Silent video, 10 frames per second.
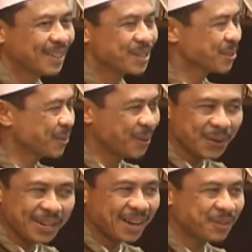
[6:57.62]
So
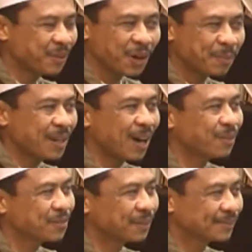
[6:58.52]
don't doubt, do not be
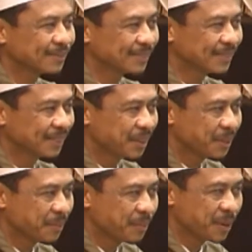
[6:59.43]
doubtful.
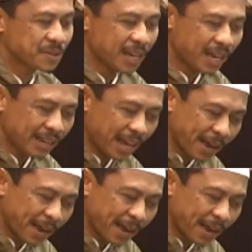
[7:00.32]
Because in